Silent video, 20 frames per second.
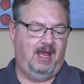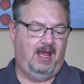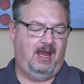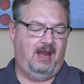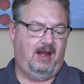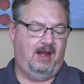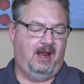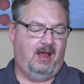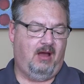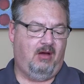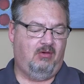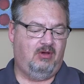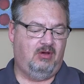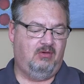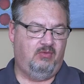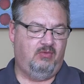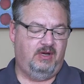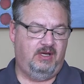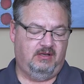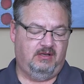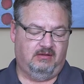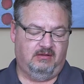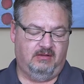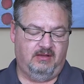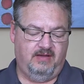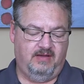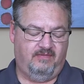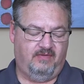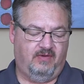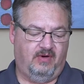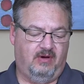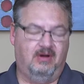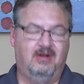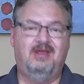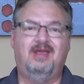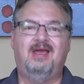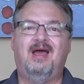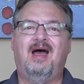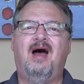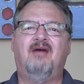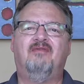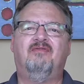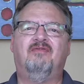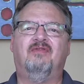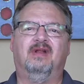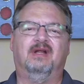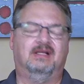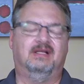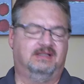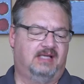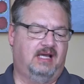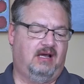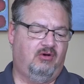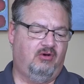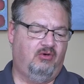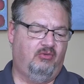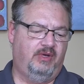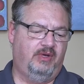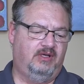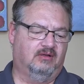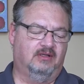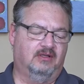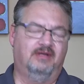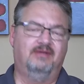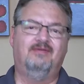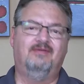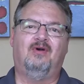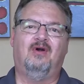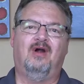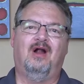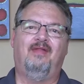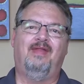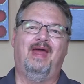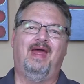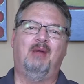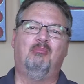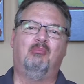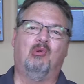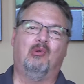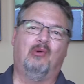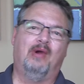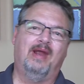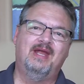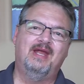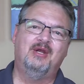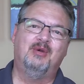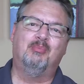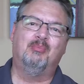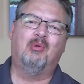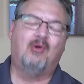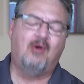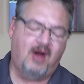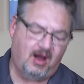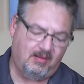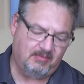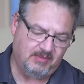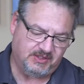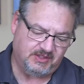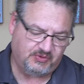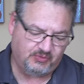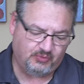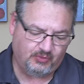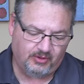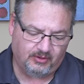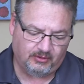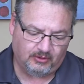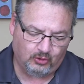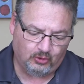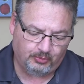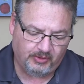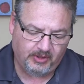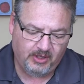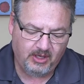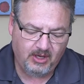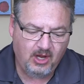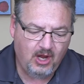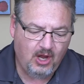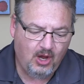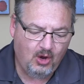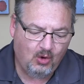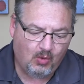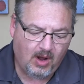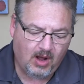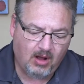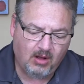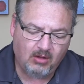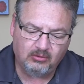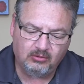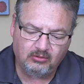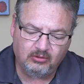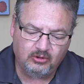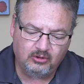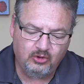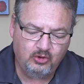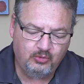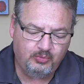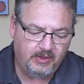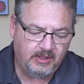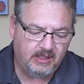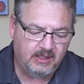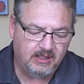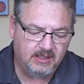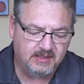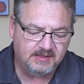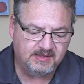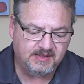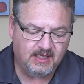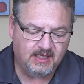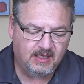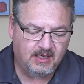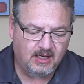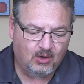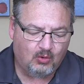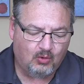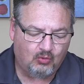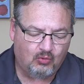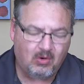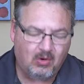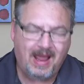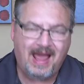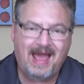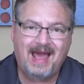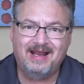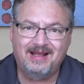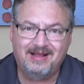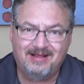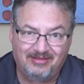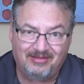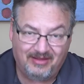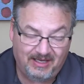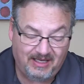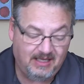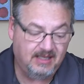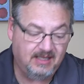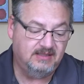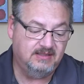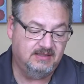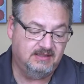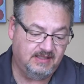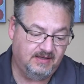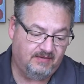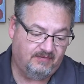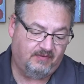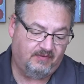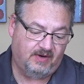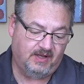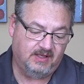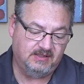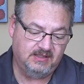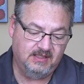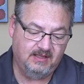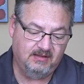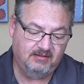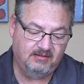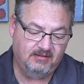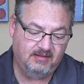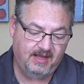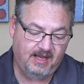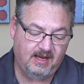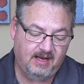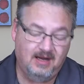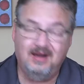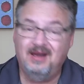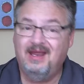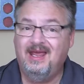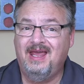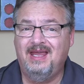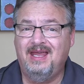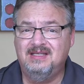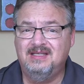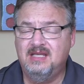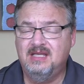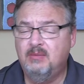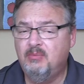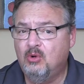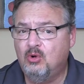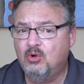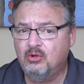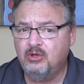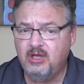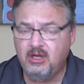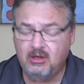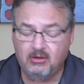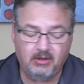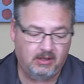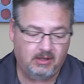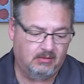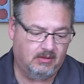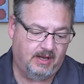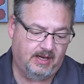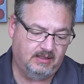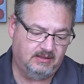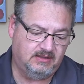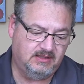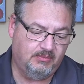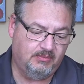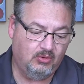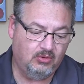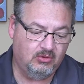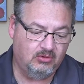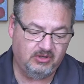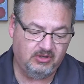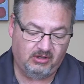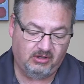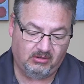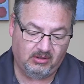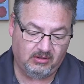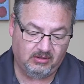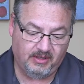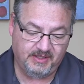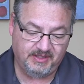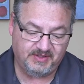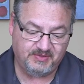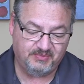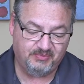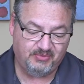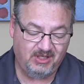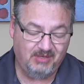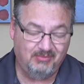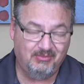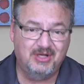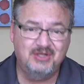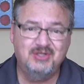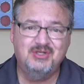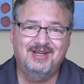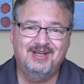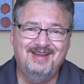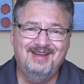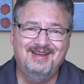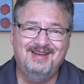And how can we deliver confidence? How can we deliver on that brand promise with Loop? Well, Loop is radically different than a typical curing light. A typical curing light is pretty much